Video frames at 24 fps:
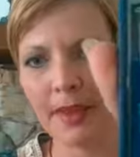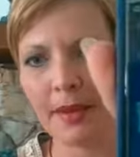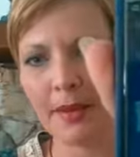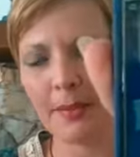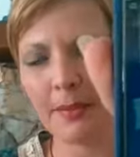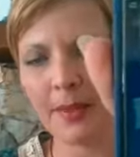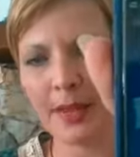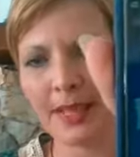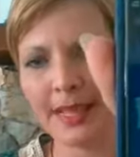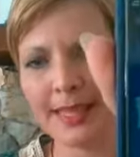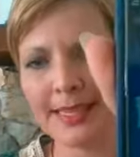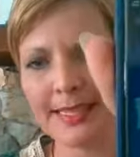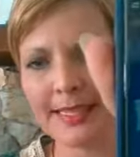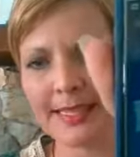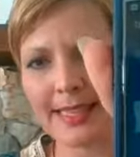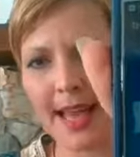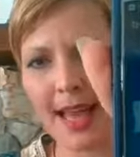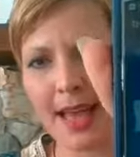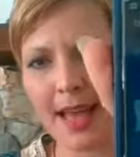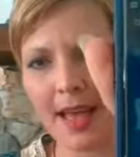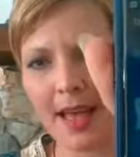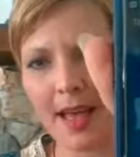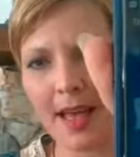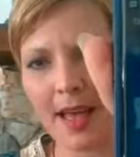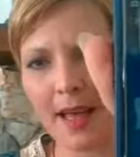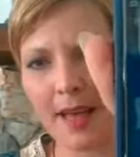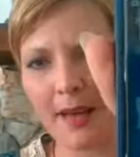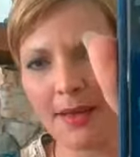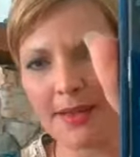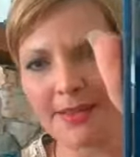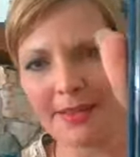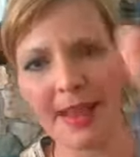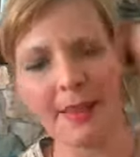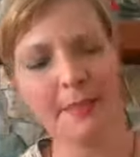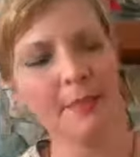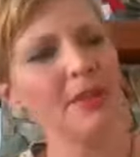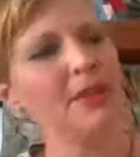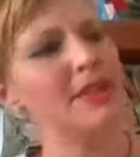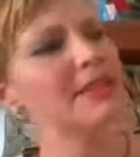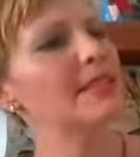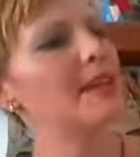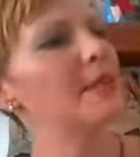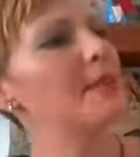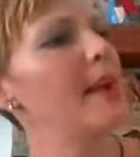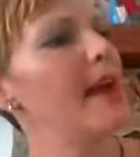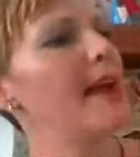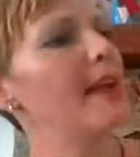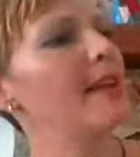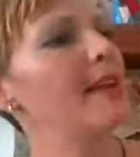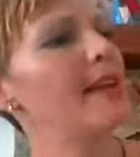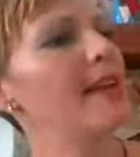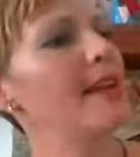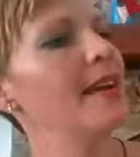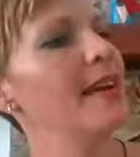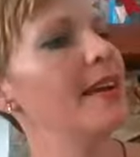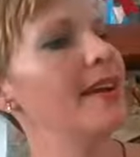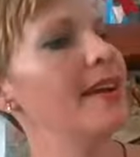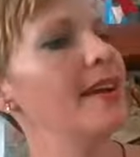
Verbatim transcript: Melissa, is that Melissa Bailey?